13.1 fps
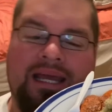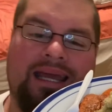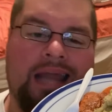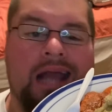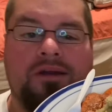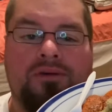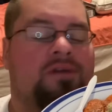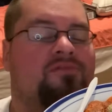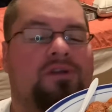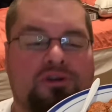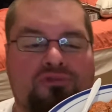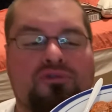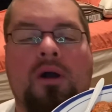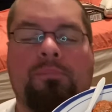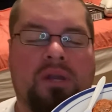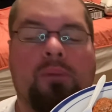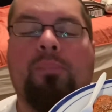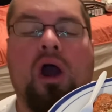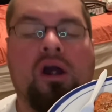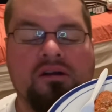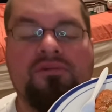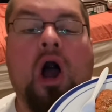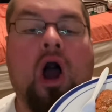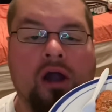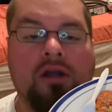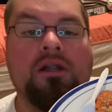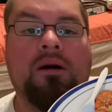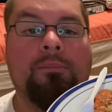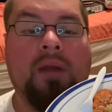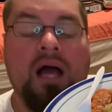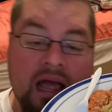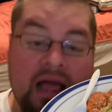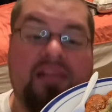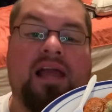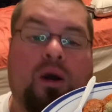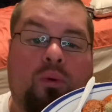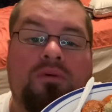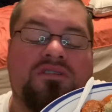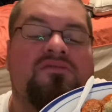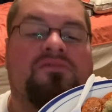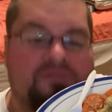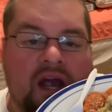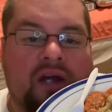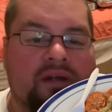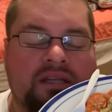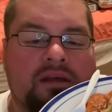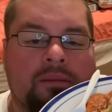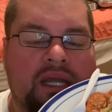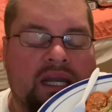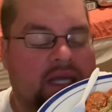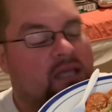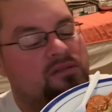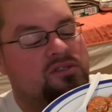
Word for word: And I even grew up in a part of Harlem that was very Dominican.